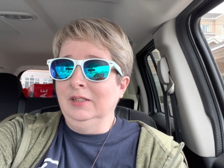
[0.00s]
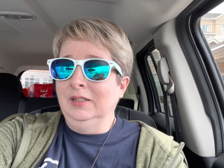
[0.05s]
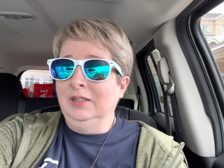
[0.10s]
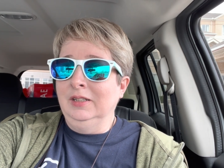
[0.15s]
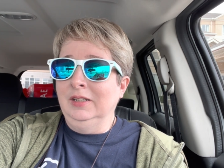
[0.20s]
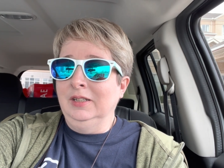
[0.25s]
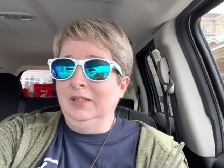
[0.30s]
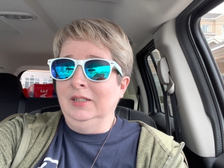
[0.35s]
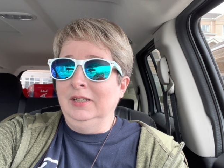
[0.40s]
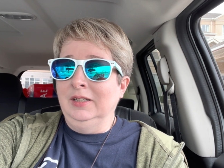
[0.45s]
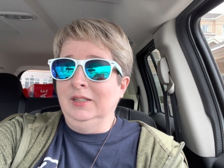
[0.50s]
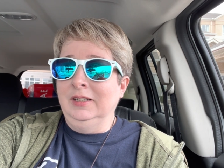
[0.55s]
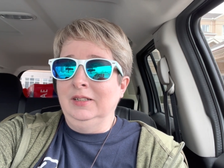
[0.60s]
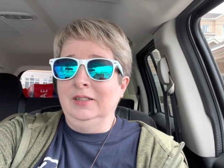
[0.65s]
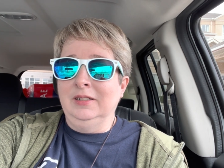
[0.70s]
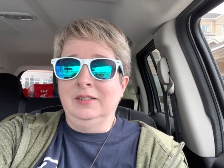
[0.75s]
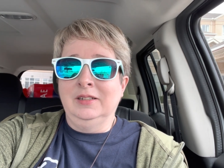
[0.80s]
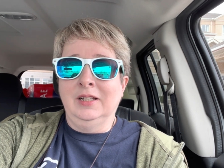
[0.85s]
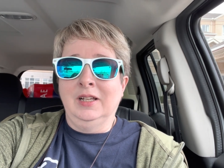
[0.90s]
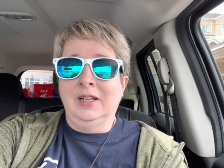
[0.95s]
does not
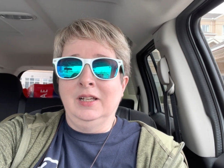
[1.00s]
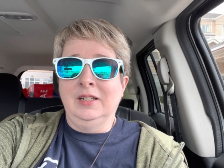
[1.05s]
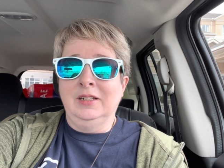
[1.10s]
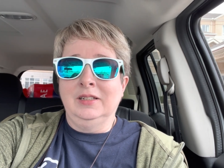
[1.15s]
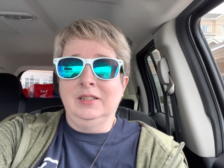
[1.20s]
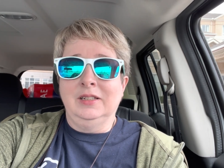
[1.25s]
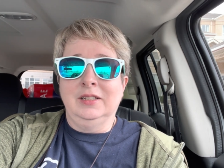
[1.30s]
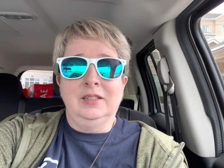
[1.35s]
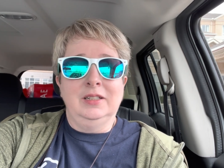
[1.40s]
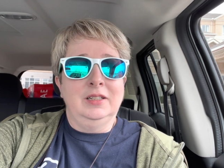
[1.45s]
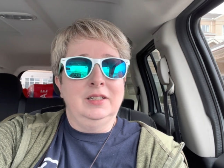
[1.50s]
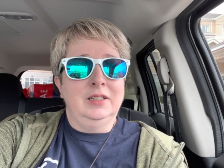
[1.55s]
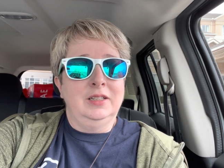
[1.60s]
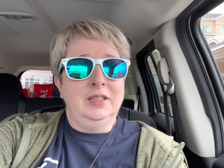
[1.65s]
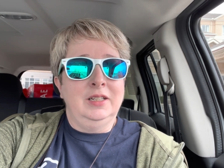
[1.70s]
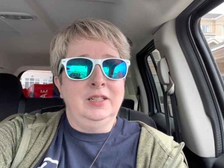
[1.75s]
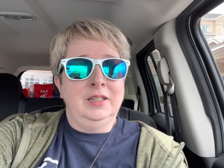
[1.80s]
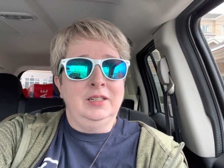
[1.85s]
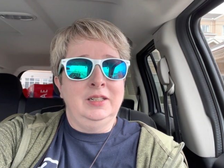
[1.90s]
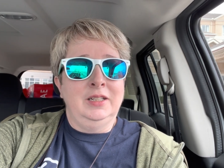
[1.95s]

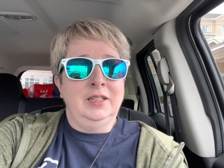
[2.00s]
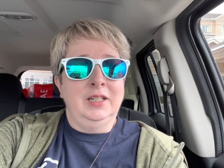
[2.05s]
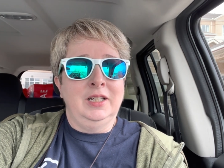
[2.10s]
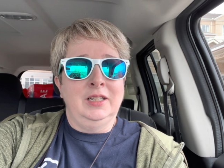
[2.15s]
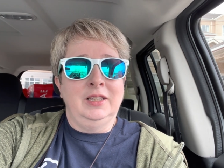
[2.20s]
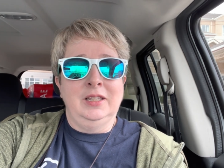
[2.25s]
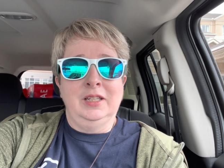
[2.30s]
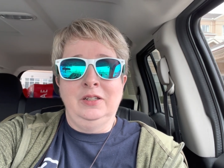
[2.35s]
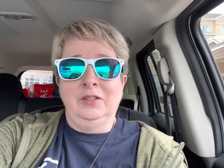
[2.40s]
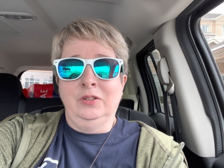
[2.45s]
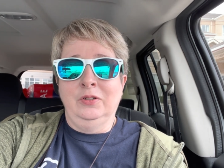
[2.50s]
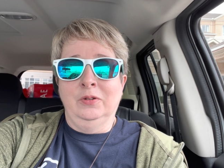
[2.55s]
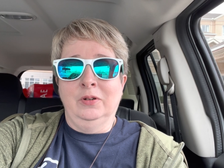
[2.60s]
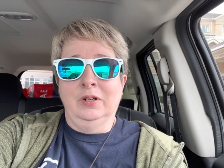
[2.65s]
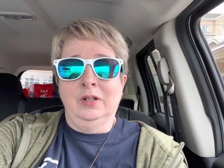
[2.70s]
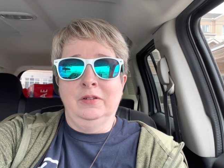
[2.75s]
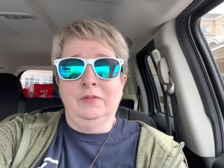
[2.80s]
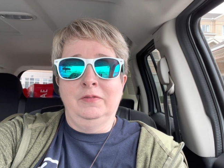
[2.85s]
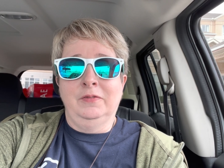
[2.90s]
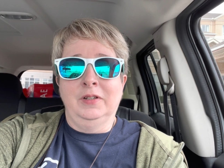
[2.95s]
indicate that you are a
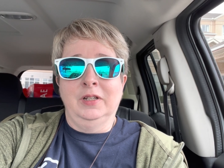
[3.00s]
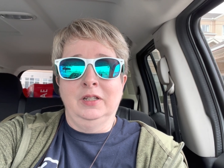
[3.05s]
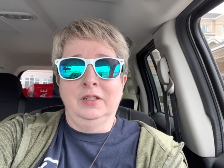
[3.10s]
failure.